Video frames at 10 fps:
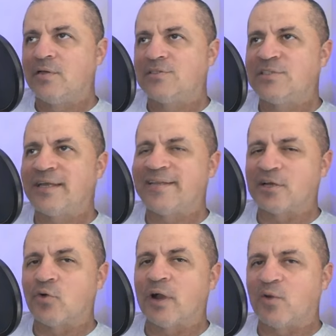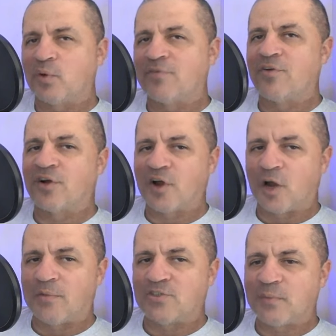setting the groundwork for a
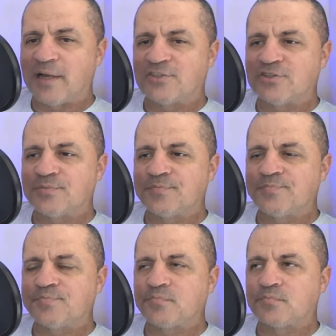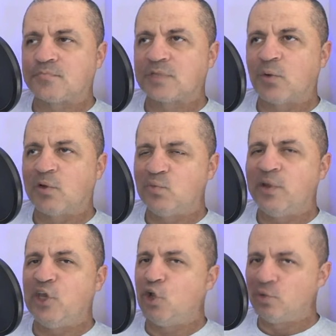garbage match that we,
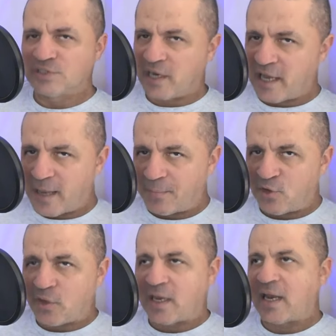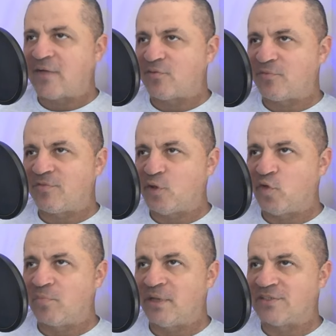we knew was going to happen. You can't have a feud
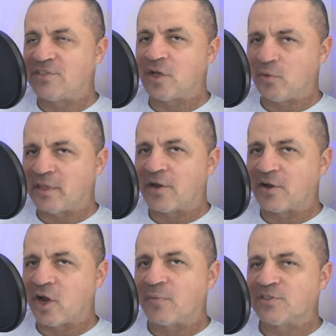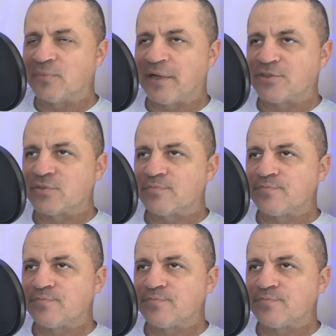with PCO without a garbage match.